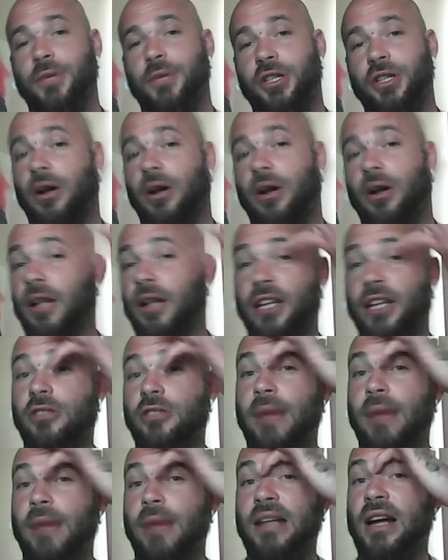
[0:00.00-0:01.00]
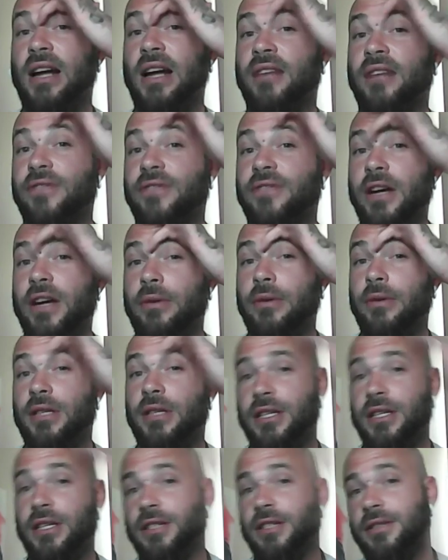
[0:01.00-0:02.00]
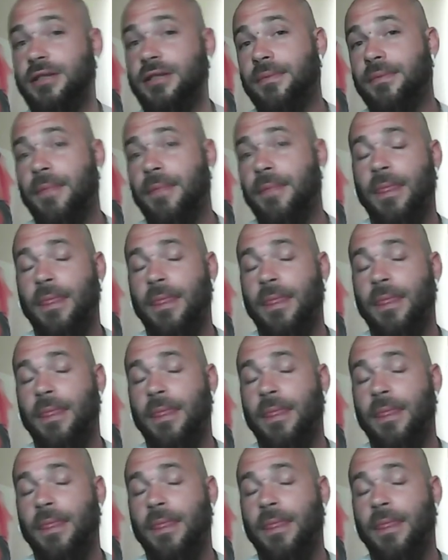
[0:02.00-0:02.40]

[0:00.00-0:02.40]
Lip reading: which are electromagnetic frequencies.